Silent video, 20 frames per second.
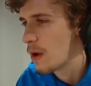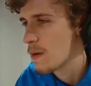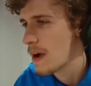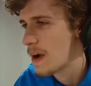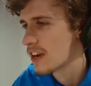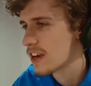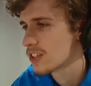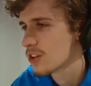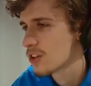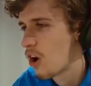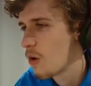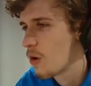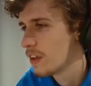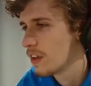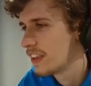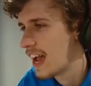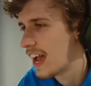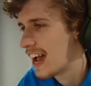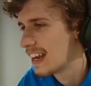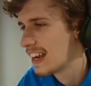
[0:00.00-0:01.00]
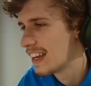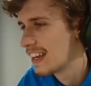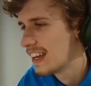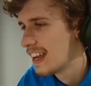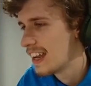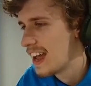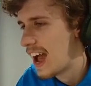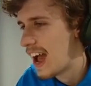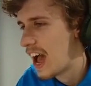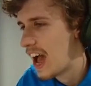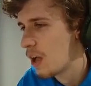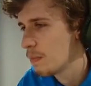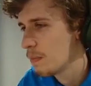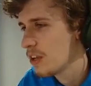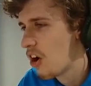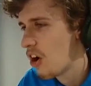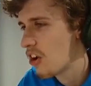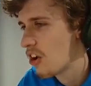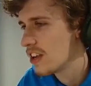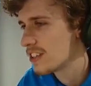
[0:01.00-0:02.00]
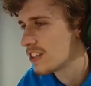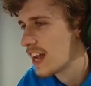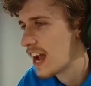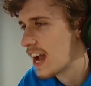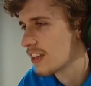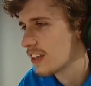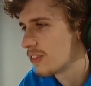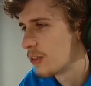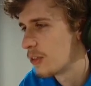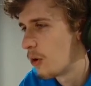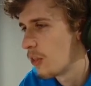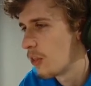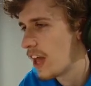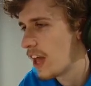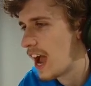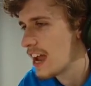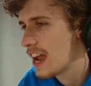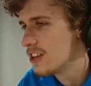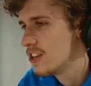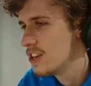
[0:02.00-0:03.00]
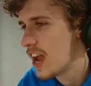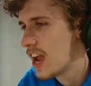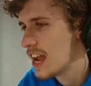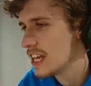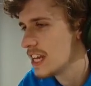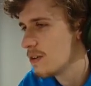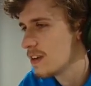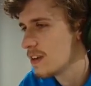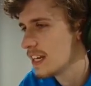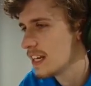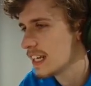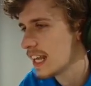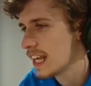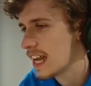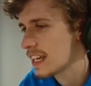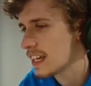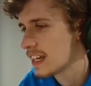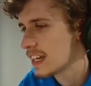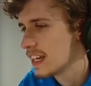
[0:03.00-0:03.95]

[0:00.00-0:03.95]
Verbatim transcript: about to score with that. I'll be honest, I thought that I genuinely, like...